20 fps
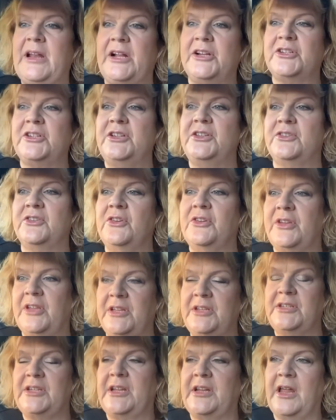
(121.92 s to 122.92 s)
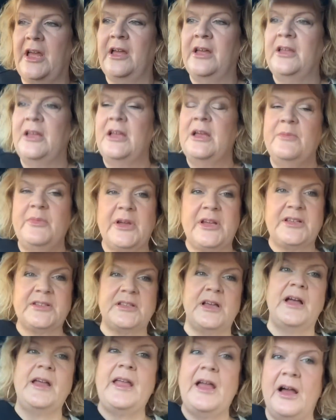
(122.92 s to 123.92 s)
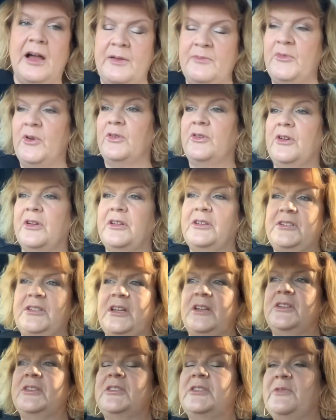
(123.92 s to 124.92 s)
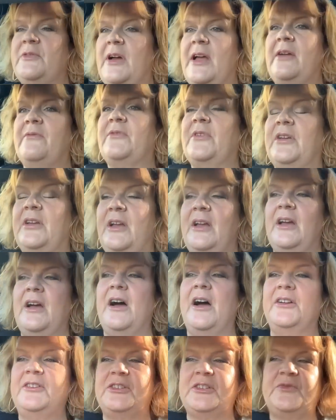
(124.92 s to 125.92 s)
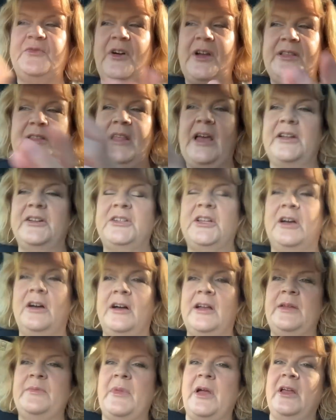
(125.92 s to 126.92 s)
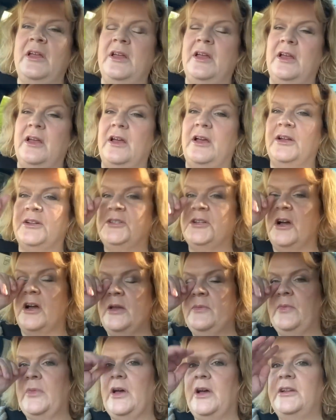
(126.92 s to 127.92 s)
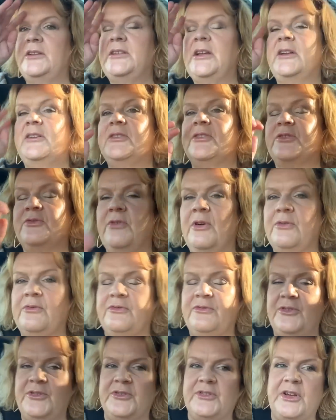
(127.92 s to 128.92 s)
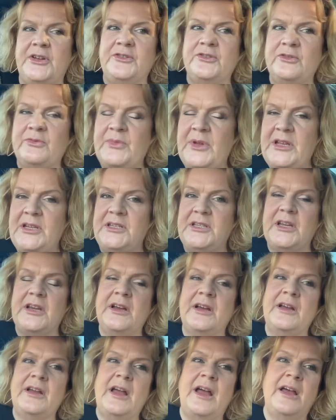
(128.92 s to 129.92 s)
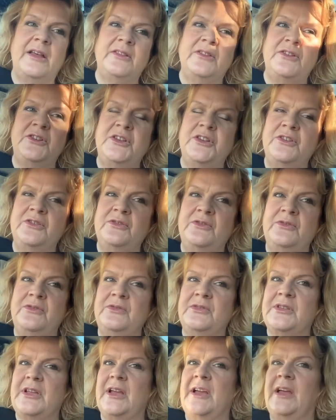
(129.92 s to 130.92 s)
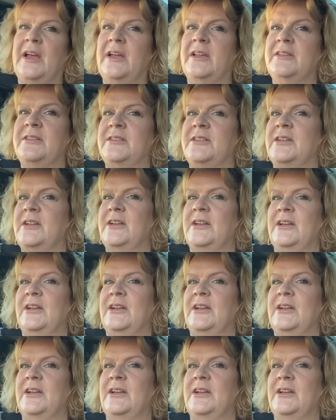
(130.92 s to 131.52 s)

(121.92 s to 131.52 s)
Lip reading: Ashley's cooking dinner, because I'm not cooking dinner, so I just find that time a time that I tend to scroll through social media and the news and